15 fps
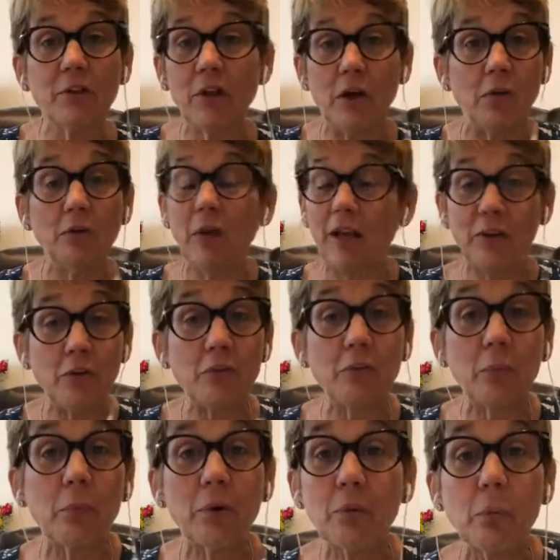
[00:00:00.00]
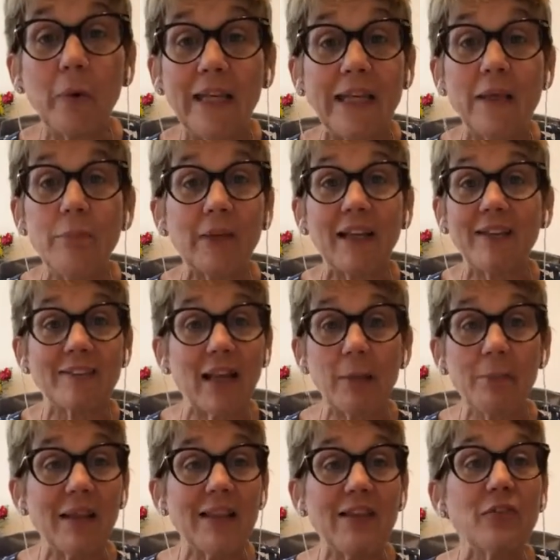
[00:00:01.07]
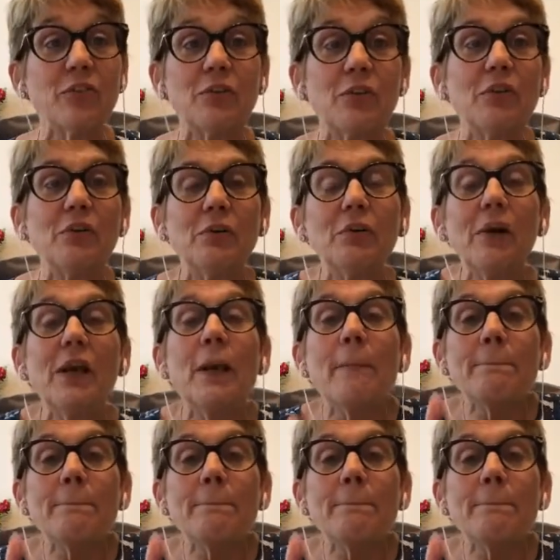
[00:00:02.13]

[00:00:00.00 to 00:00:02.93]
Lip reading: I use the word we because I'm in this too,